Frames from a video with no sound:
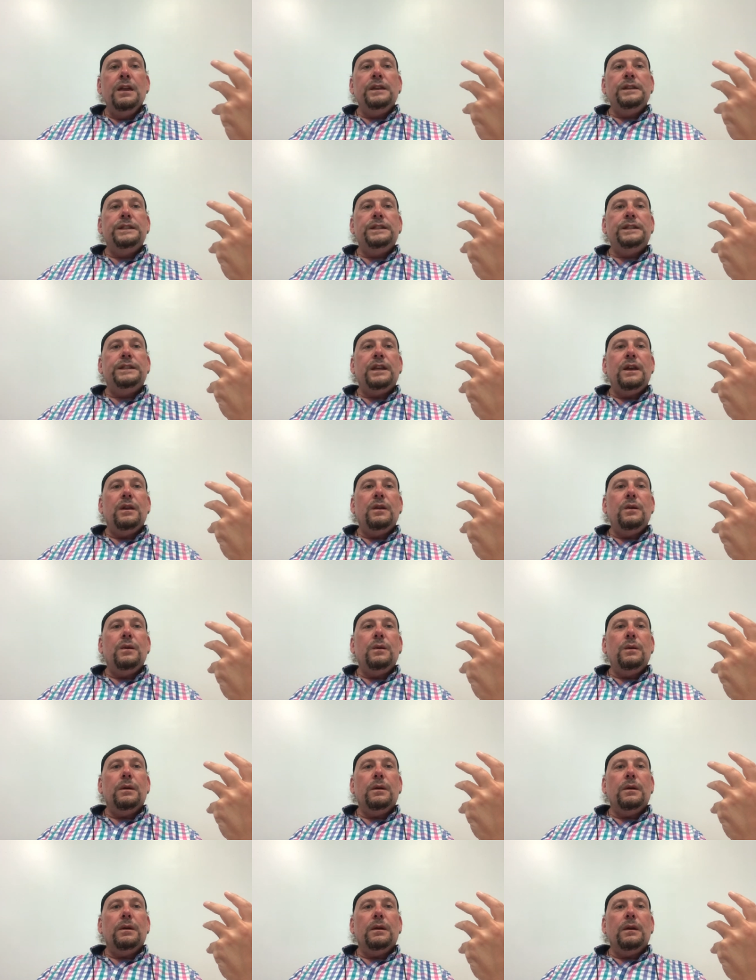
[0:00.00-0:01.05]

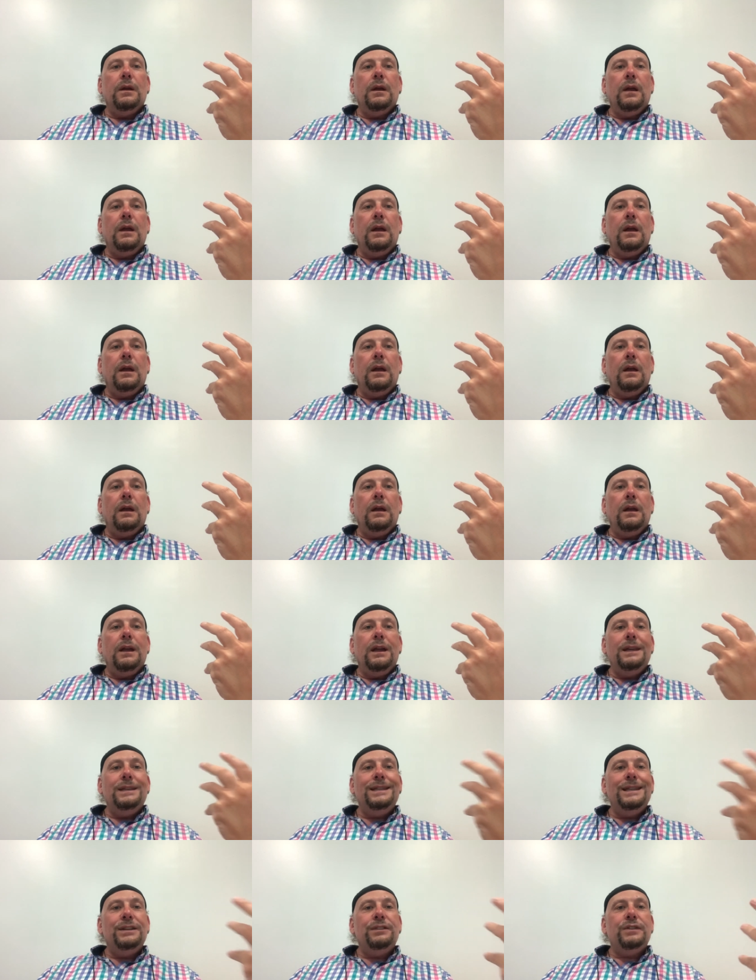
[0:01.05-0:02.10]
So
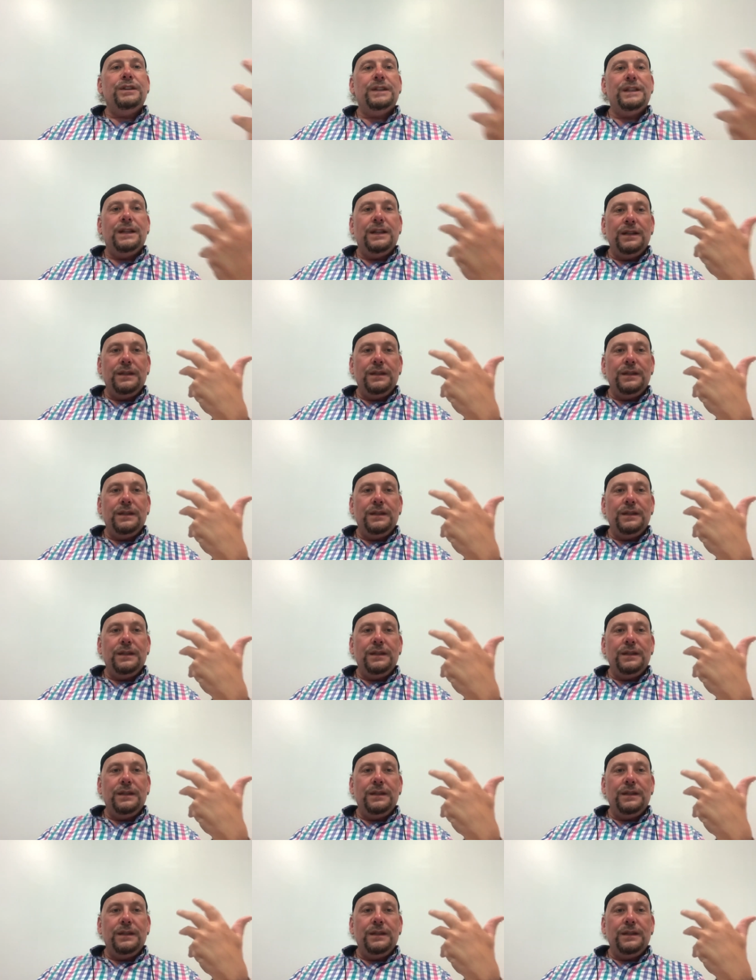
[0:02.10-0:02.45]
it's interesting.